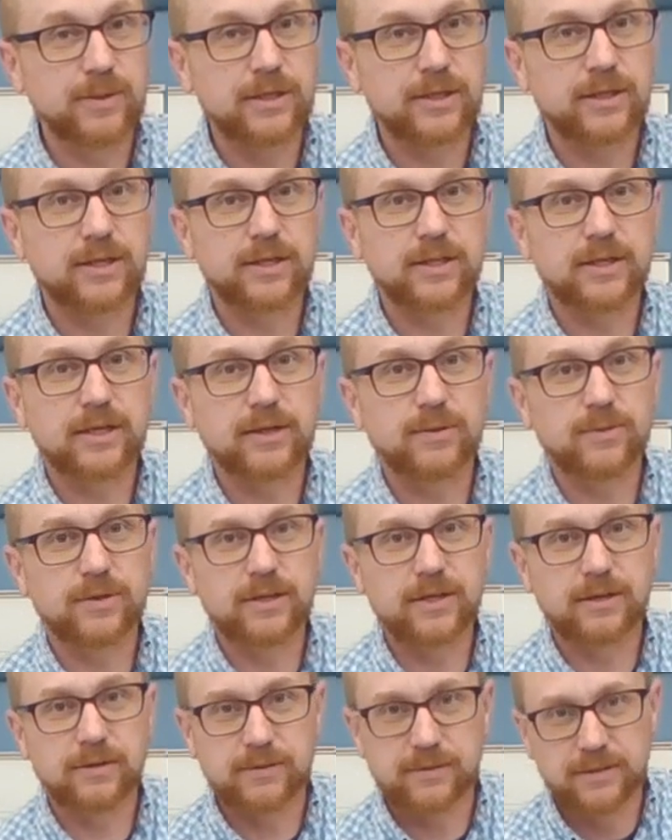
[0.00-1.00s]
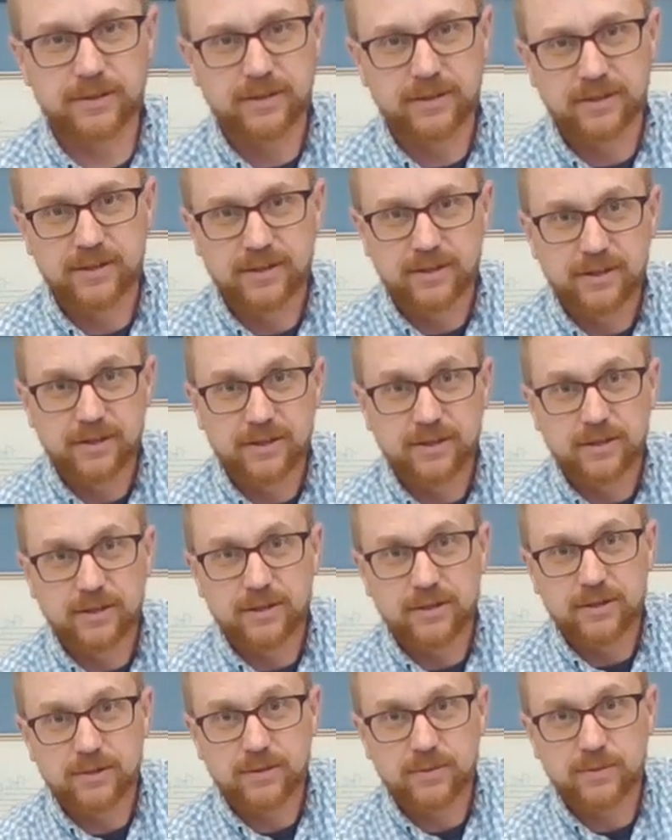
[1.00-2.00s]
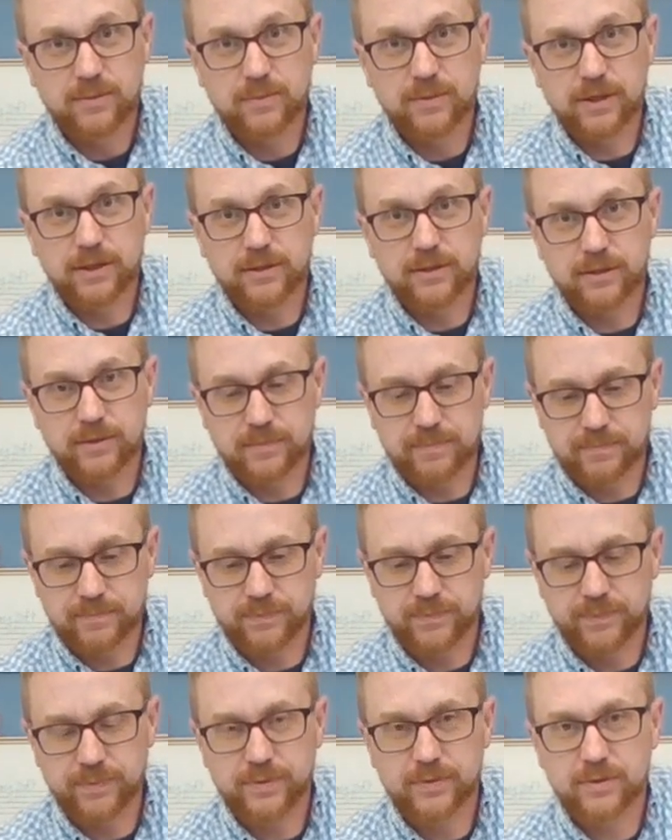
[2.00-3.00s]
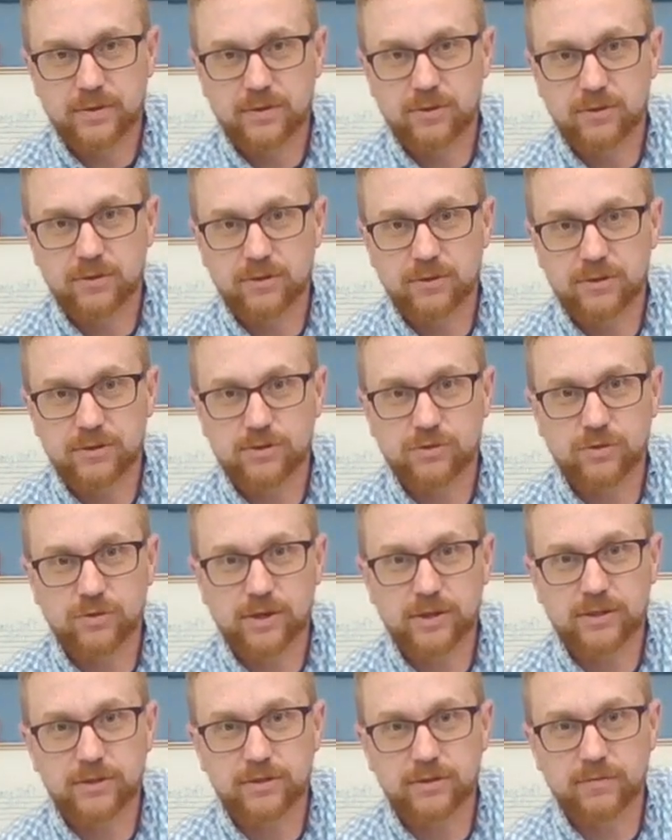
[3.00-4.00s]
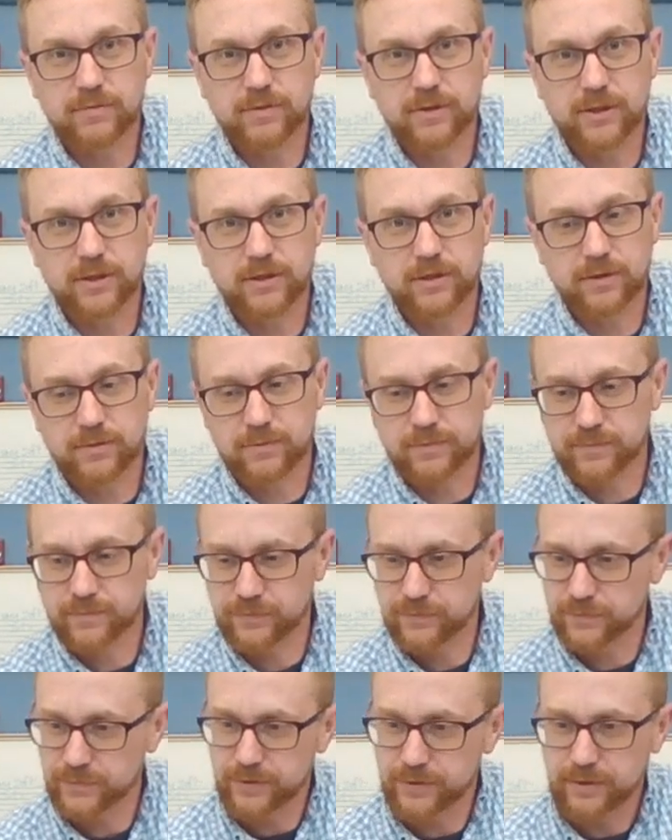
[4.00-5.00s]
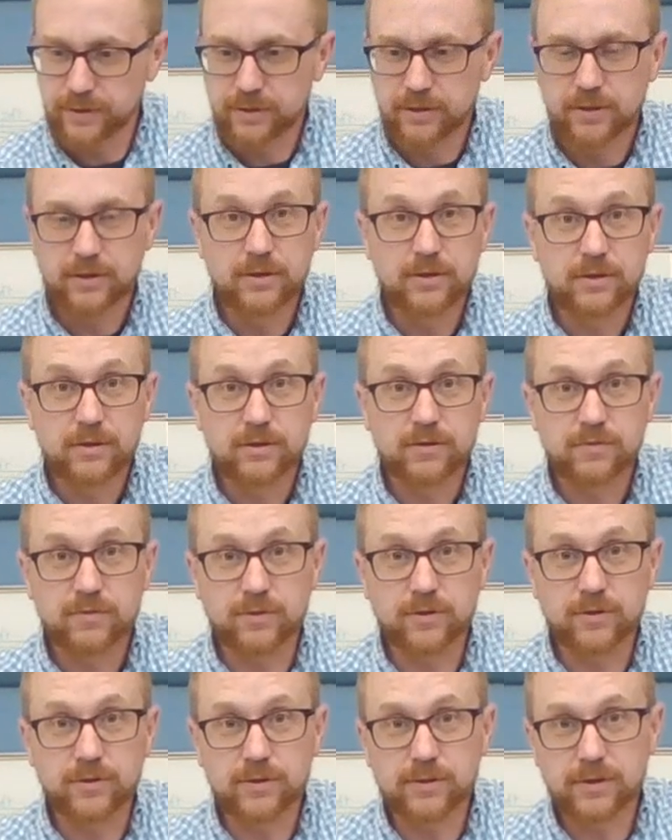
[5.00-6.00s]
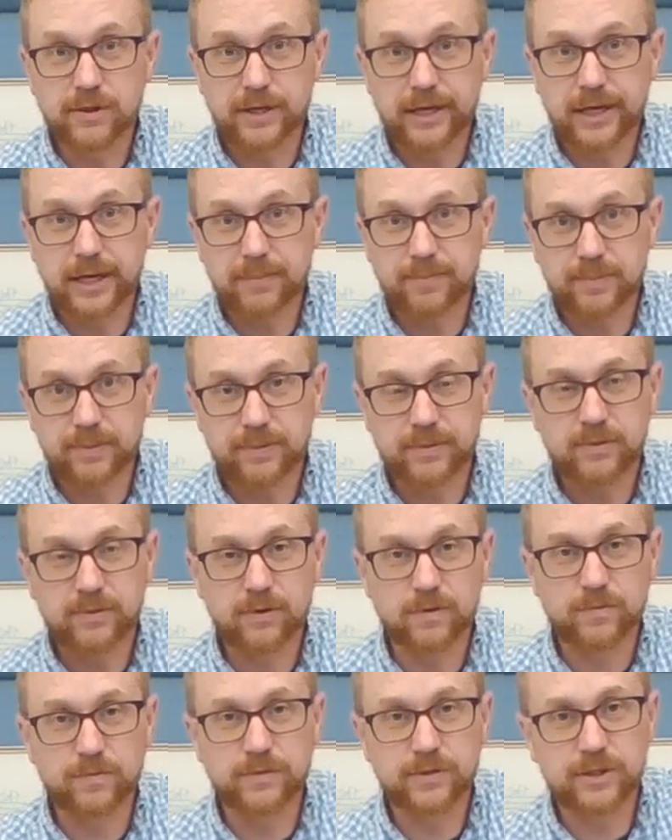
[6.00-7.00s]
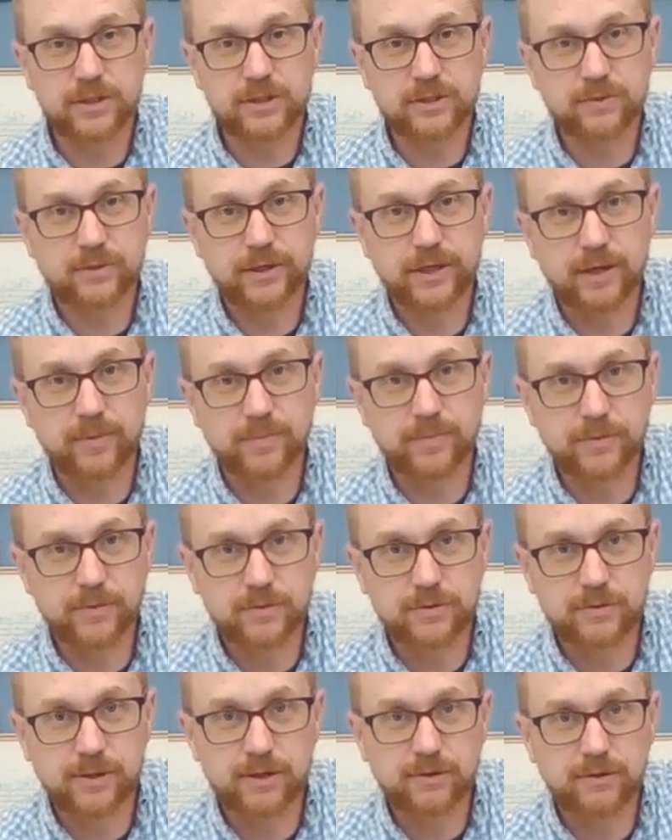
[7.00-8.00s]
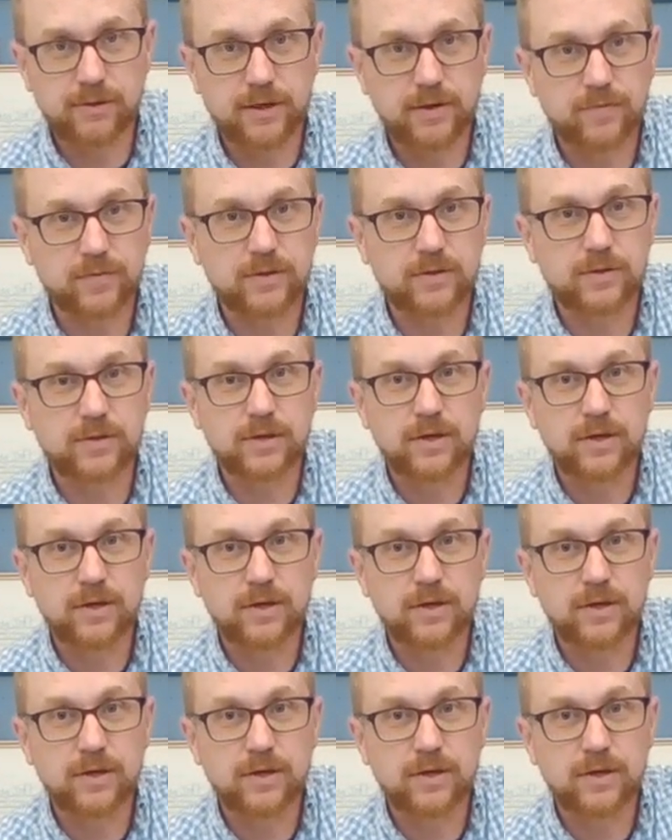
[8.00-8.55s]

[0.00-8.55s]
I can edit that one out. Welcome to your instructional video for your lamp. Hopefully this will help you so I don't have